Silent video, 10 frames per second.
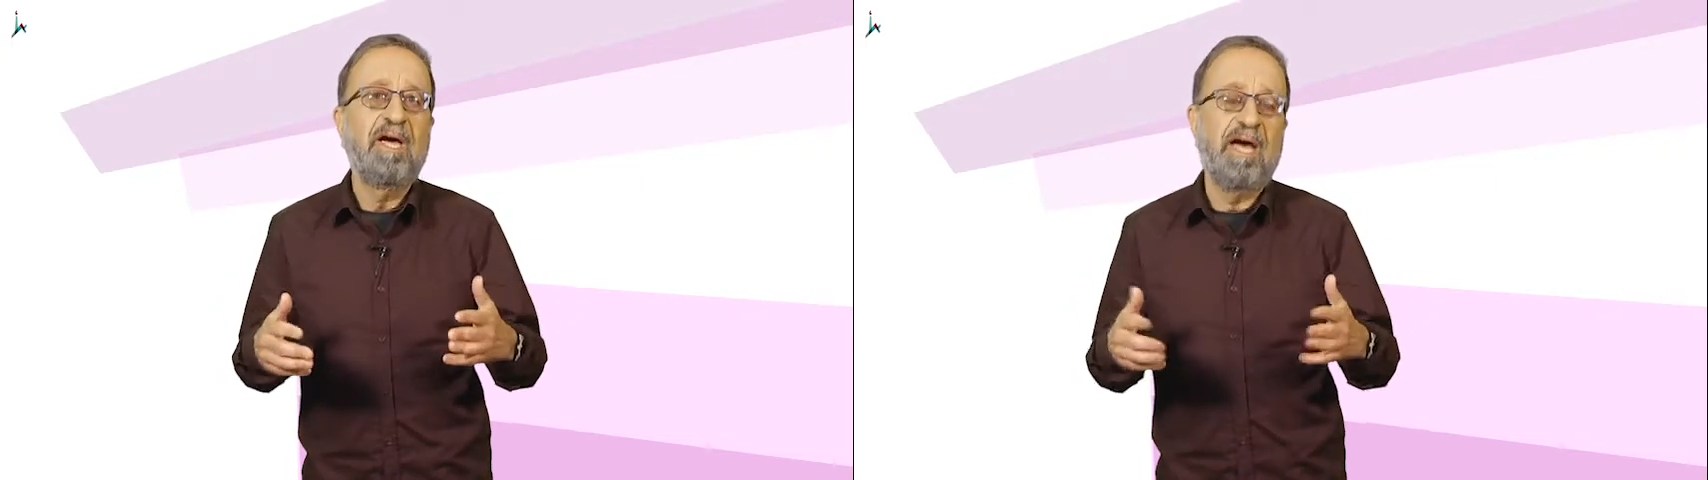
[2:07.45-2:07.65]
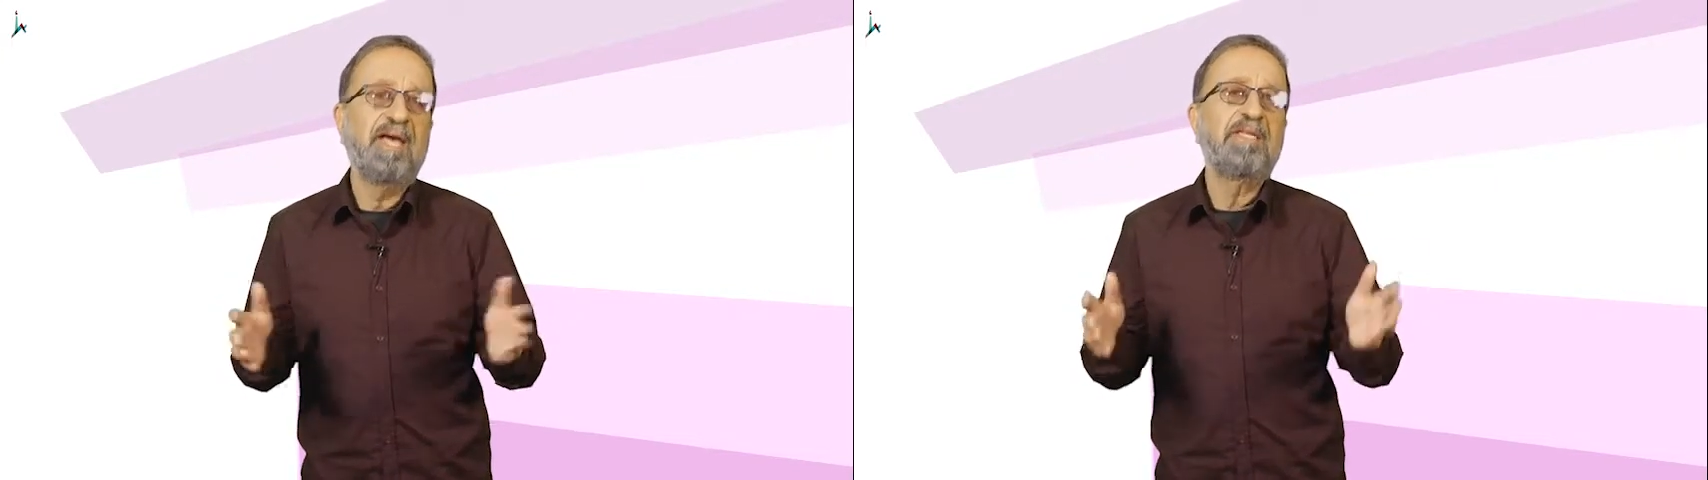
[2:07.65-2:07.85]

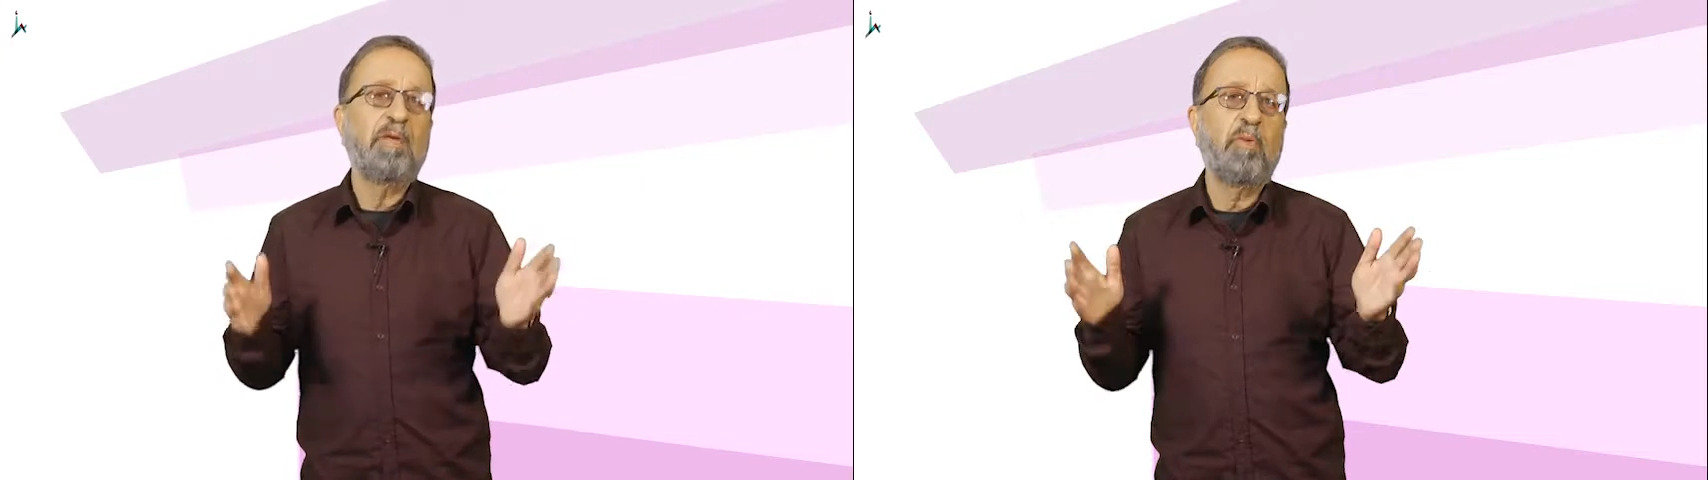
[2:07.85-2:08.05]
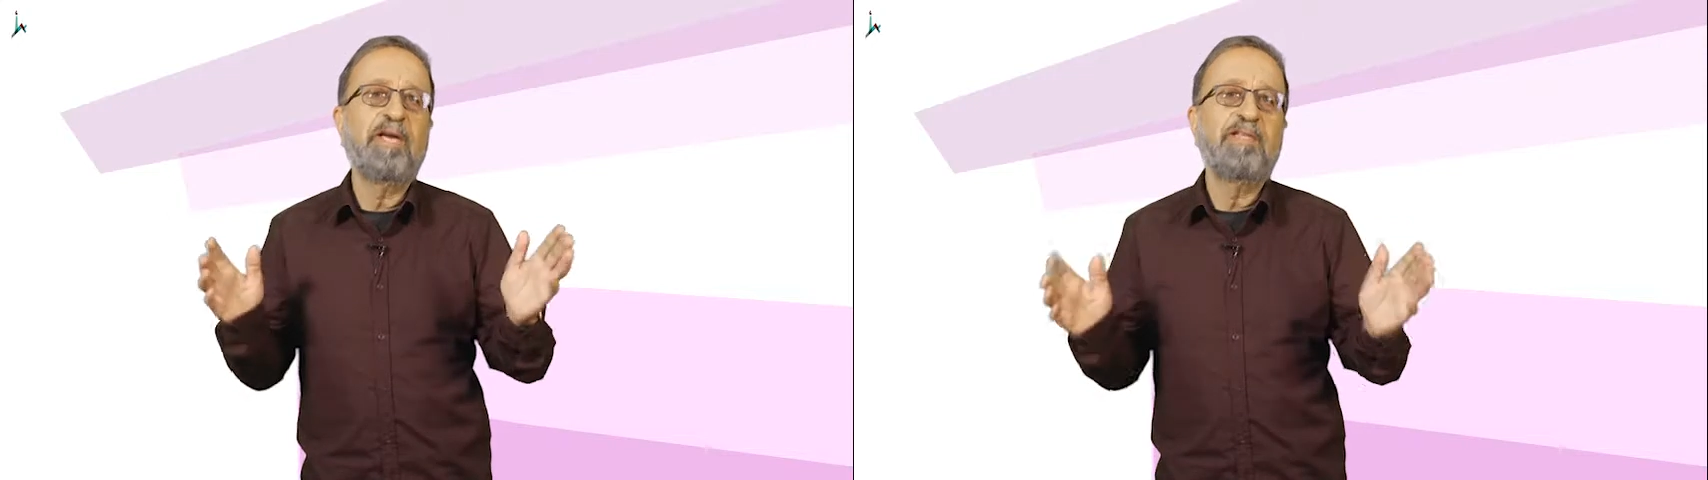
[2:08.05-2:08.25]
and
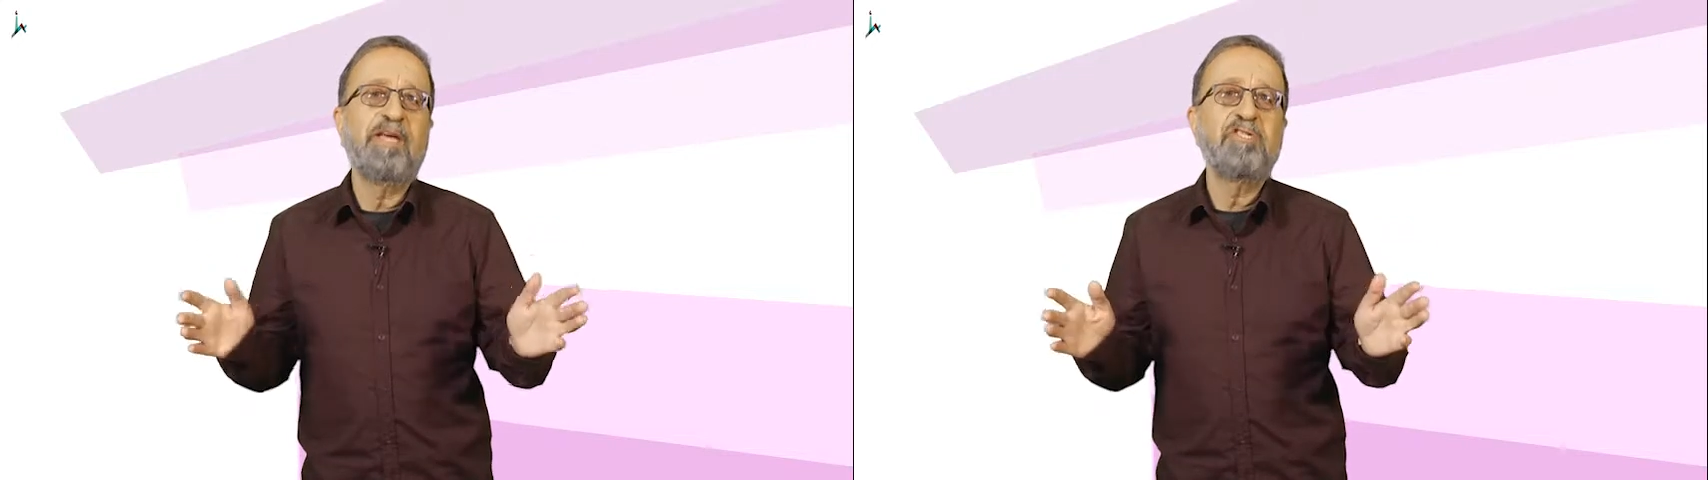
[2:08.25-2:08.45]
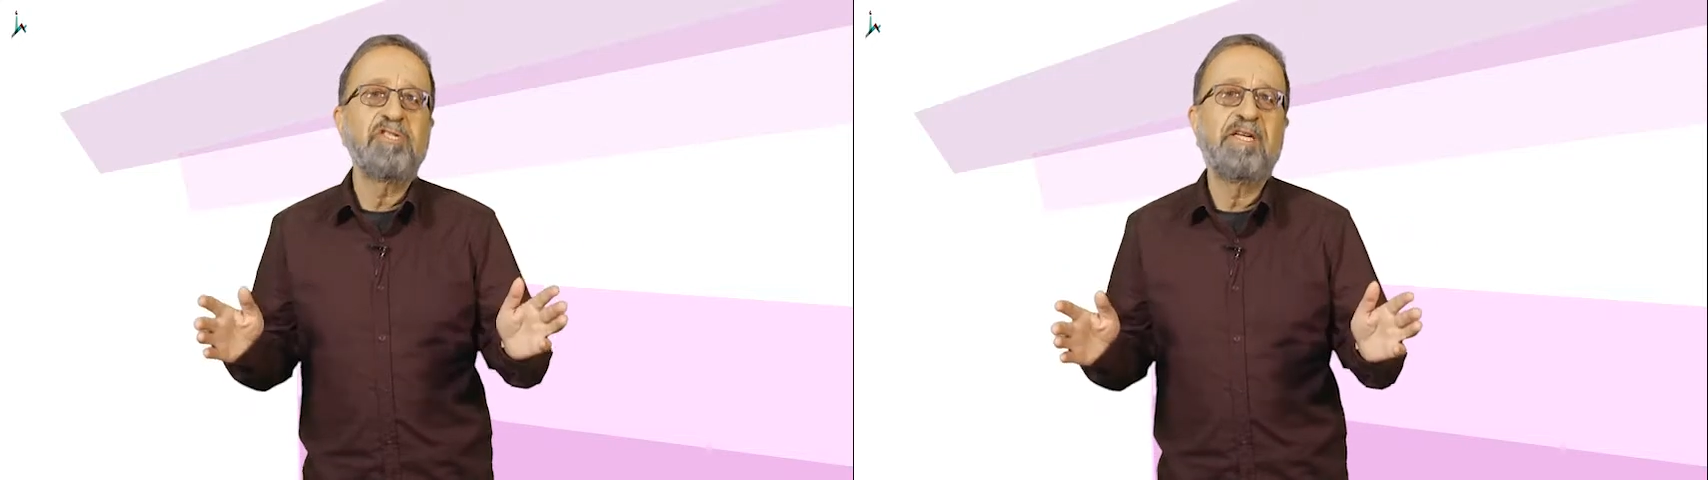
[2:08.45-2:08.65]
quite
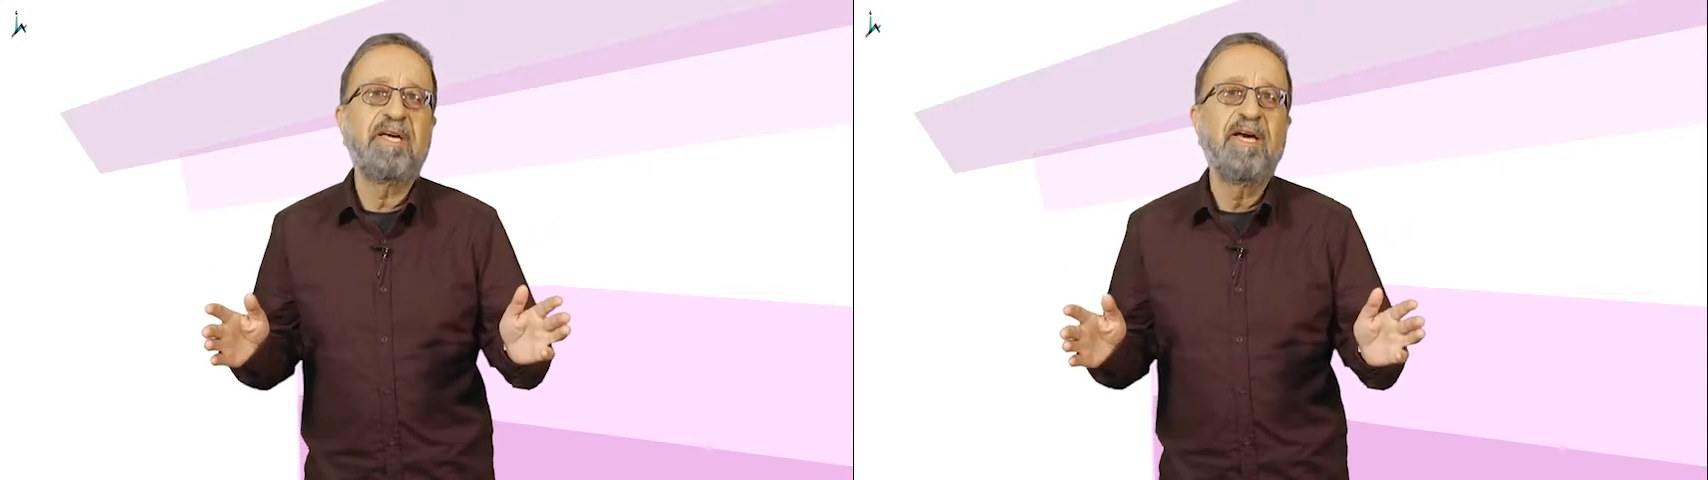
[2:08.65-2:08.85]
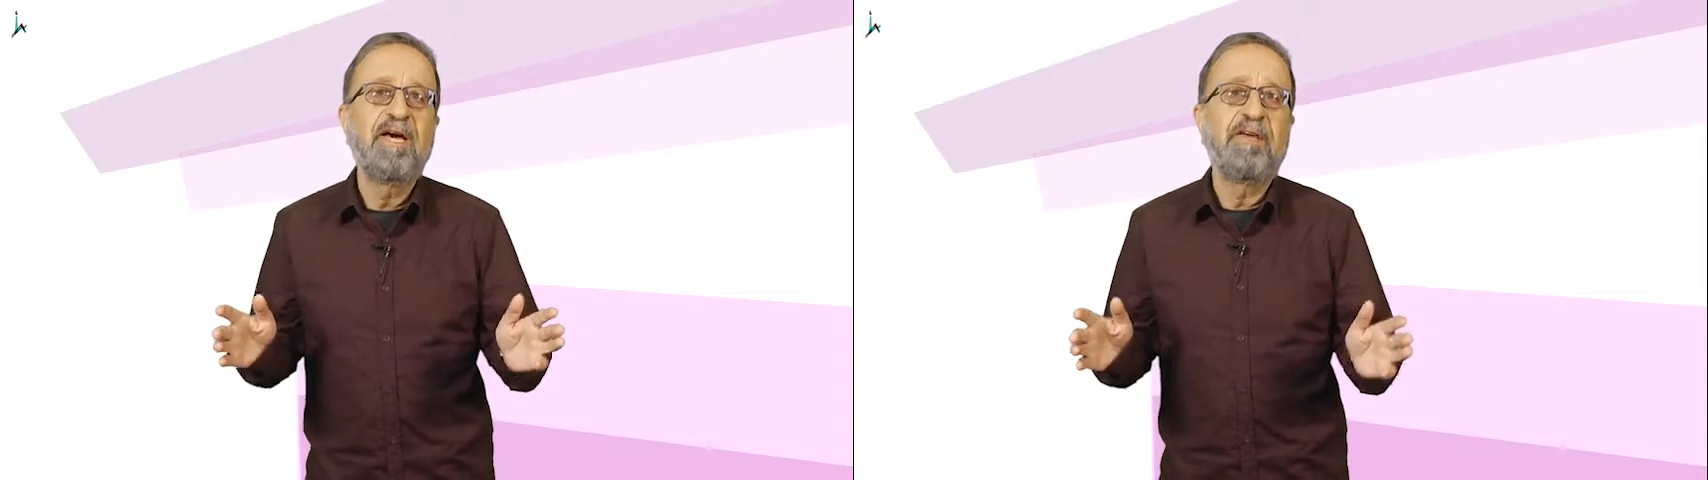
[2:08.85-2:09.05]
naturally,